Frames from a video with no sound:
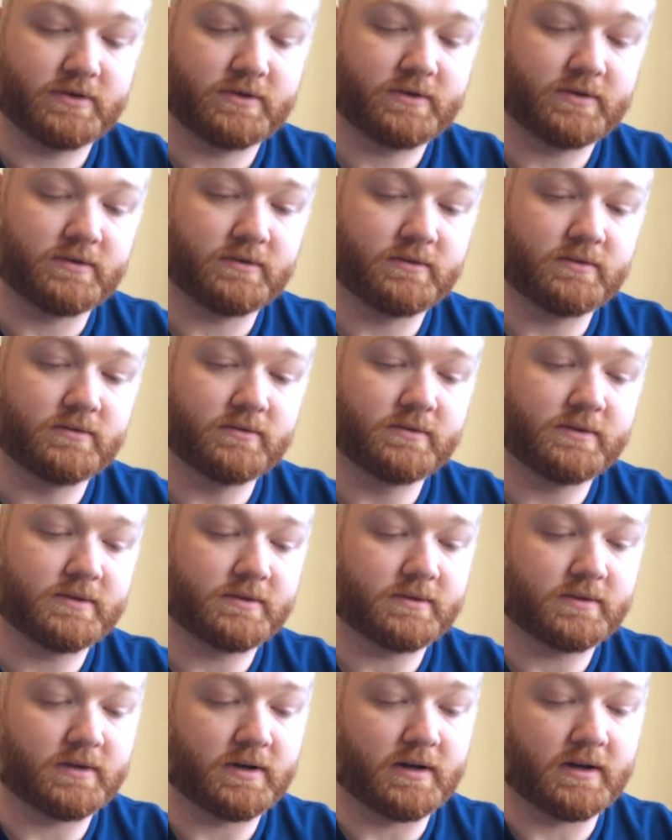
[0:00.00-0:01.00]
two
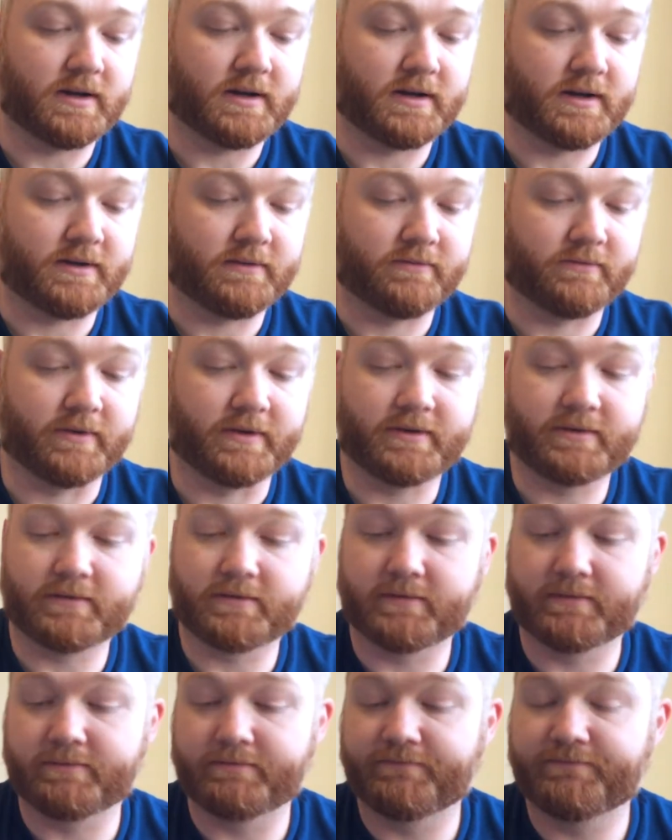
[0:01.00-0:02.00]

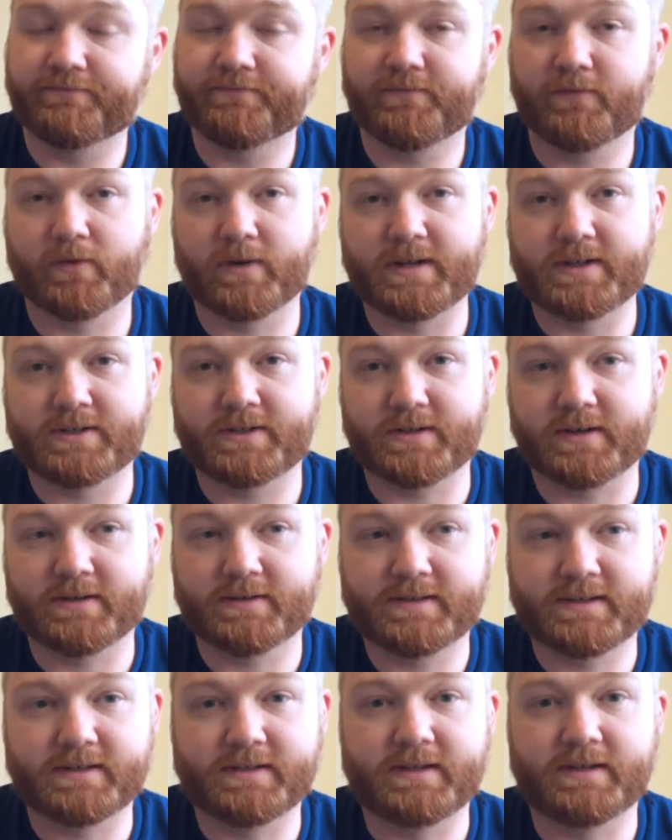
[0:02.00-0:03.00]
wrinkle-free
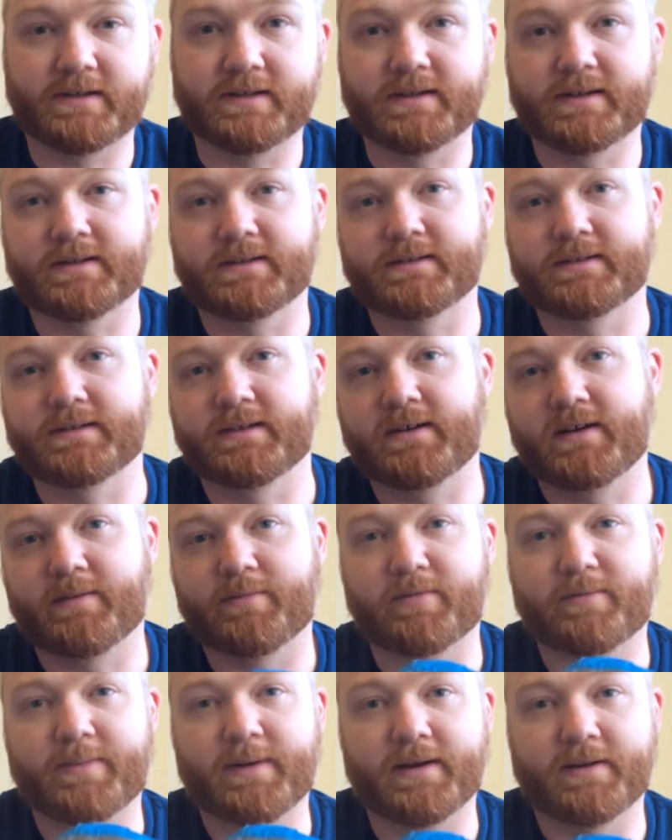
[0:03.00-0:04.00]
shirts in here, a
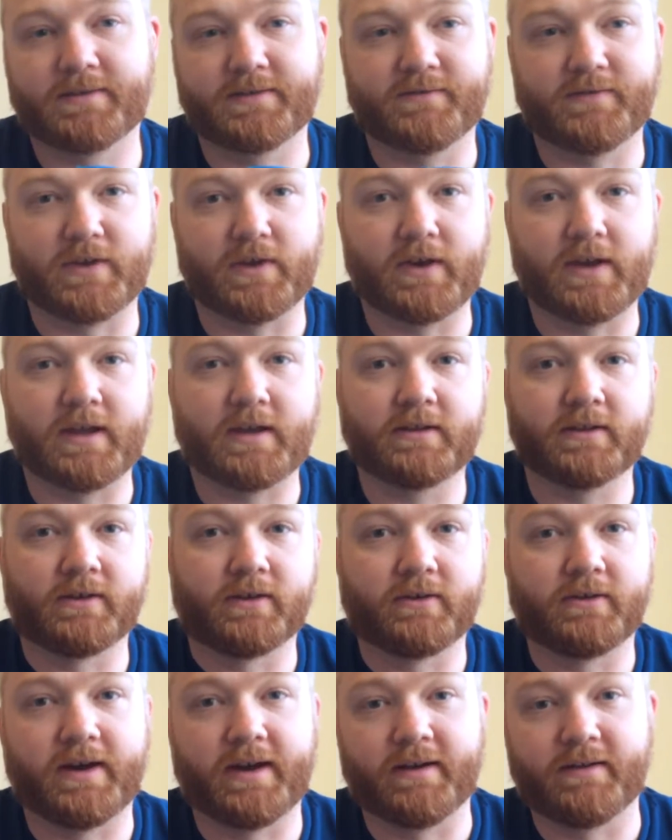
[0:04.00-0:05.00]
couple pairs of
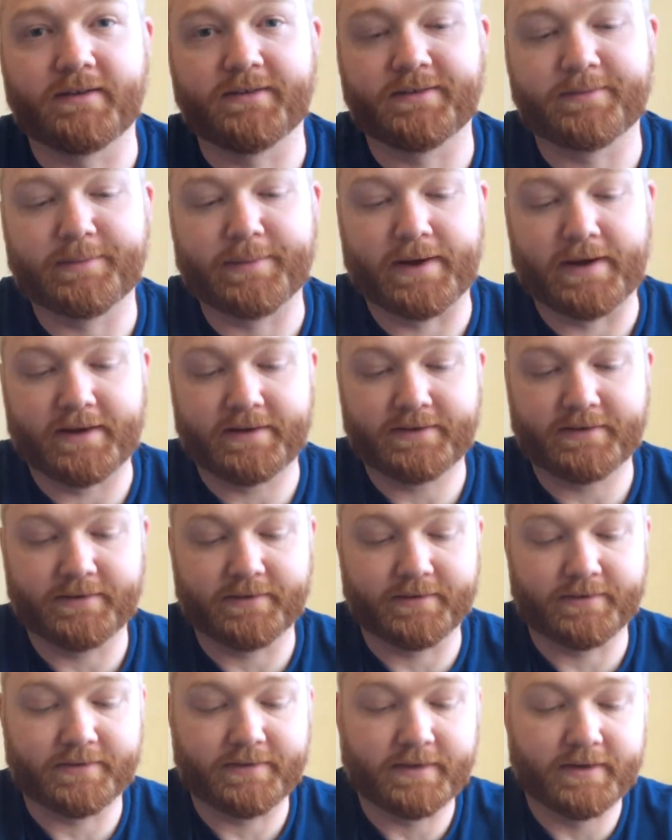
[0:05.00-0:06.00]
Uniqlo Airs and
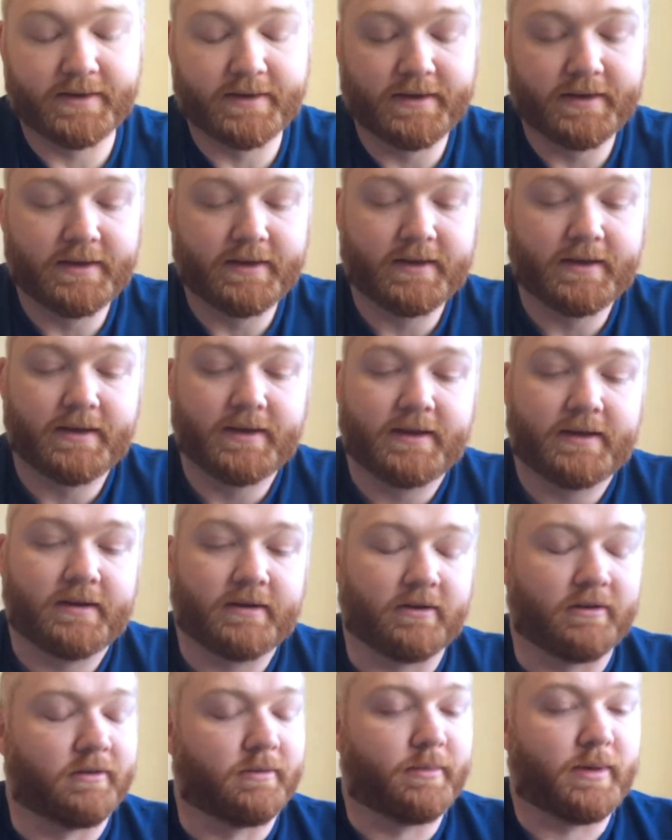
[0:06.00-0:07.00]
boxers,
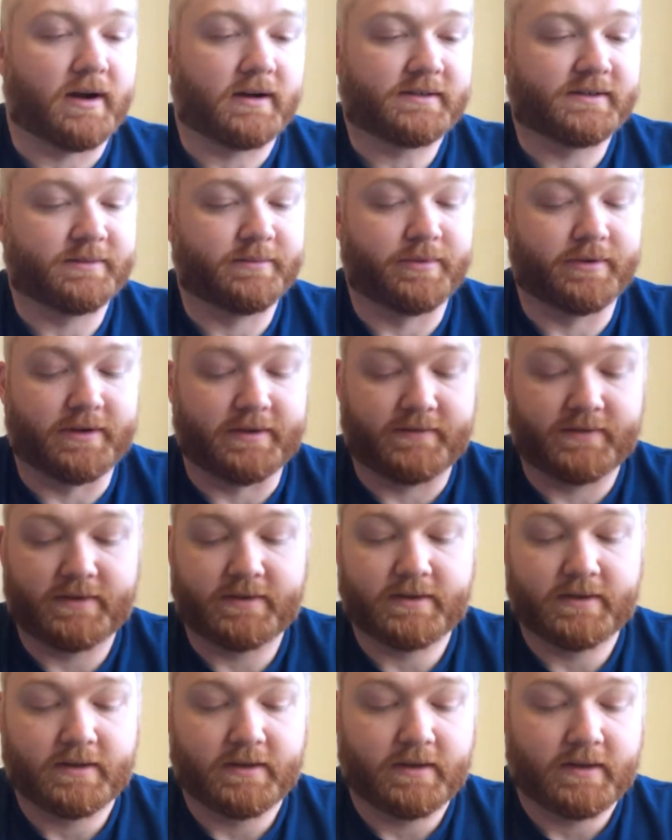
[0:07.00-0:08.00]
or boxer briefs,
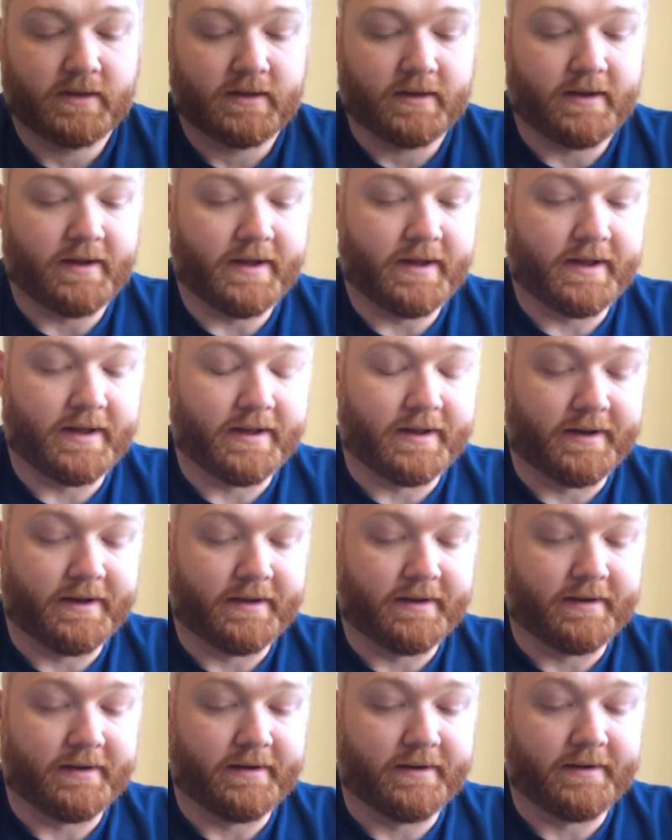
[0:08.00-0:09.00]

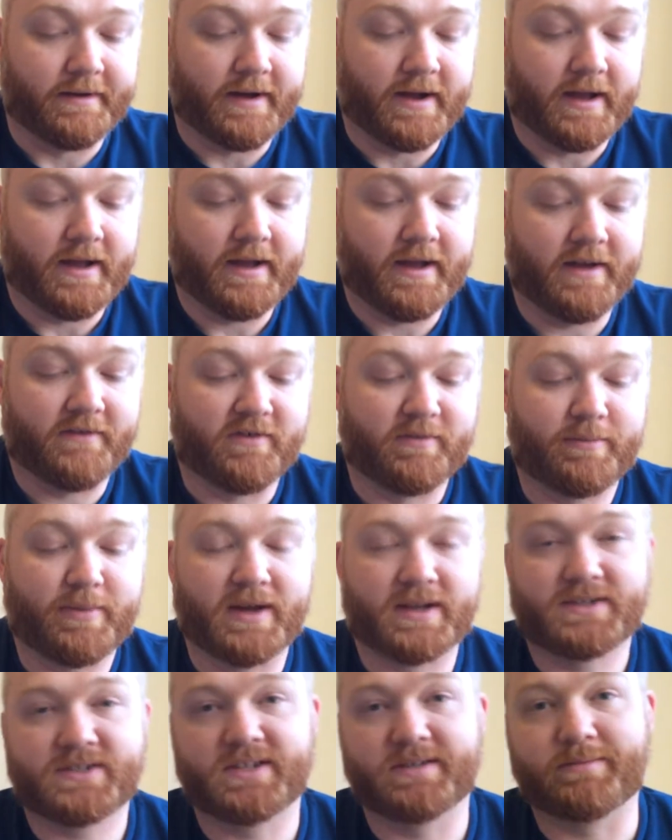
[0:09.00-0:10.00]
and I have a
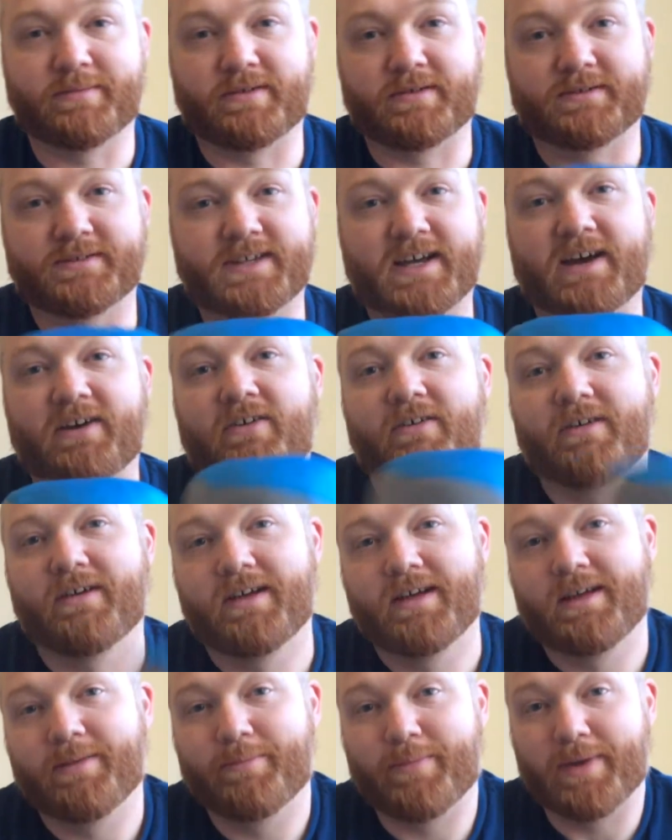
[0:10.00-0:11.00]
Peshtemal towel.
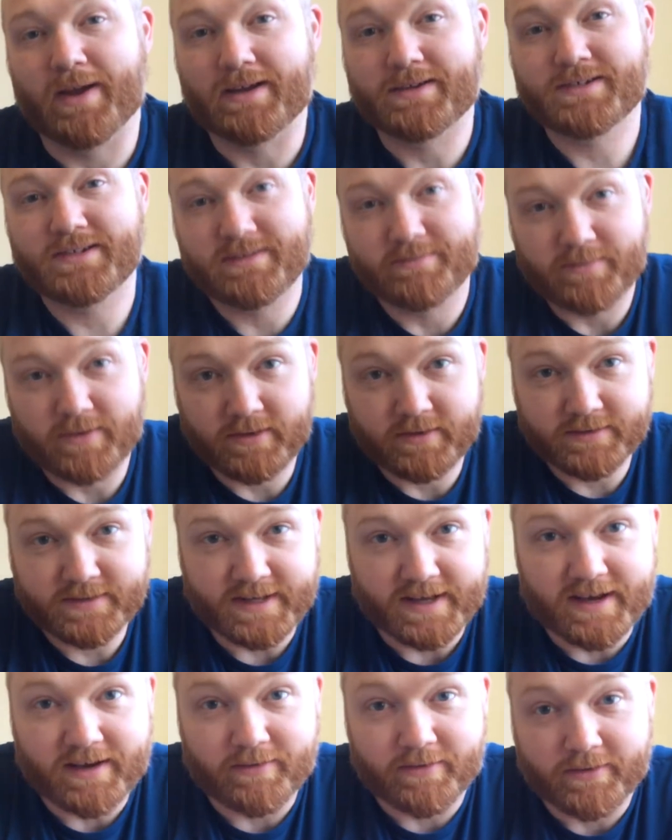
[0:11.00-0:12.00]
Peshtemal
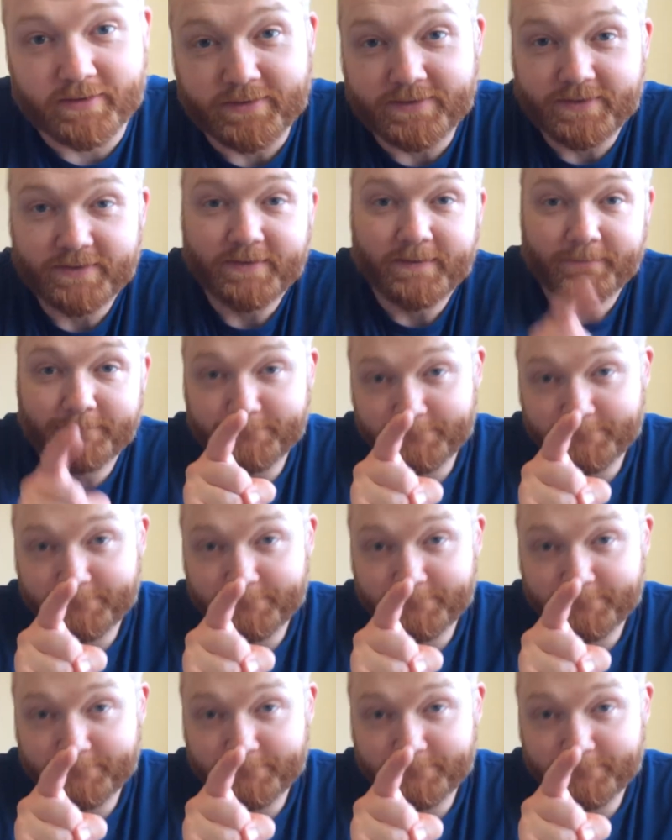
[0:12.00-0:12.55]
towels.